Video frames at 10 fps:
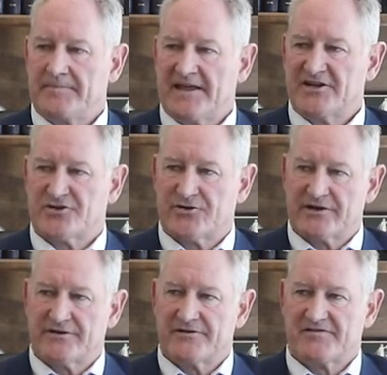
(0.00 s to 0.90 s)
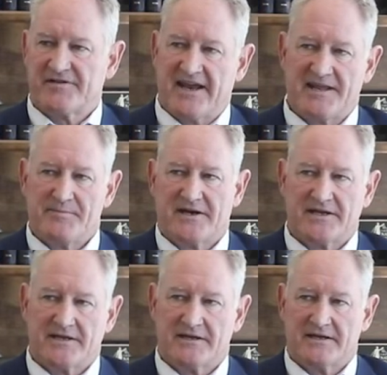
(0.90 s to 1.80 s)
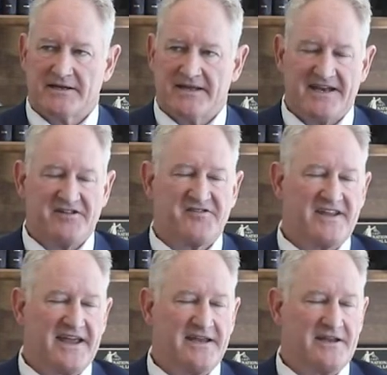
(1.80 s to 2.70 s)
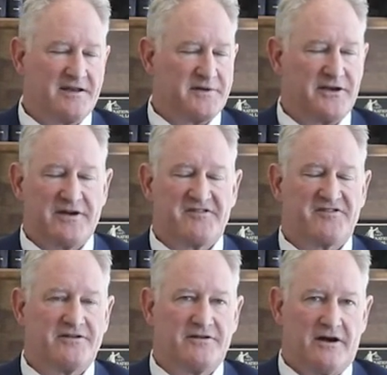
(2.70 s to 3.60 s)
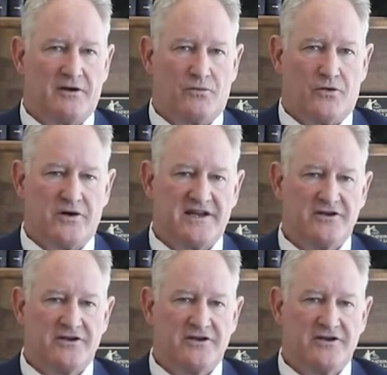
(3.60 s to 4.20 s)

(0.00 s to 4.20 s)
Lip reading: that triggers anybody in any state can be arrested on a warrant.